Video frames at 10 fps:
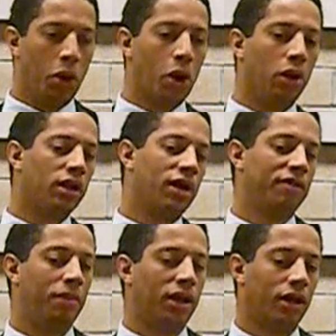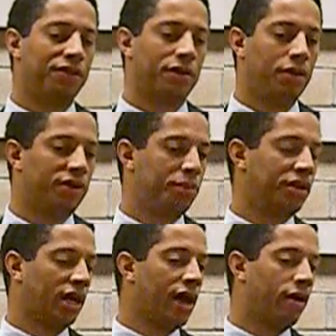goal of the Beacon Institute is to
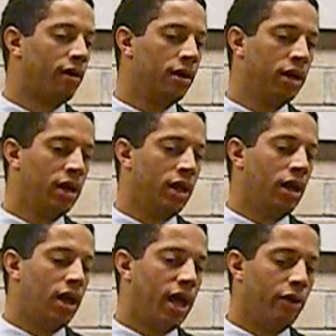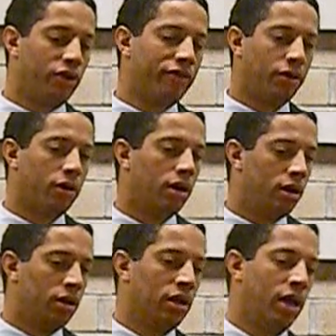put together a
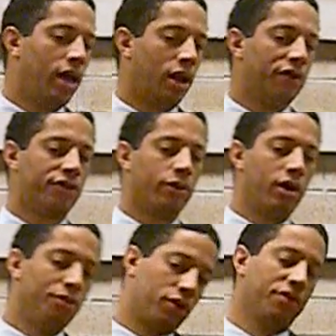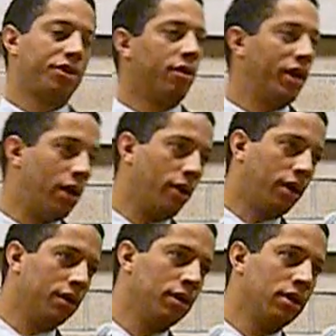river and estuary observatory
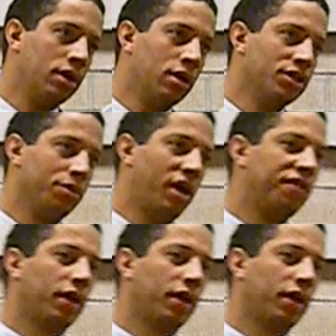network. So